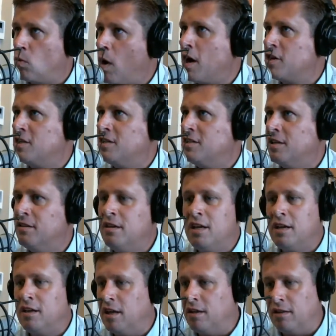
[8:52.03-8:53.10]
Washington,
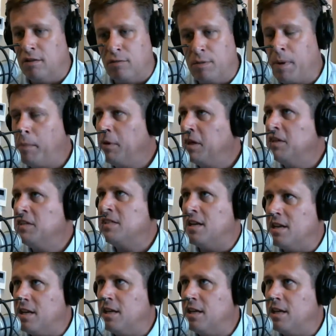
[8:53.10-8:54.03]
the Republicans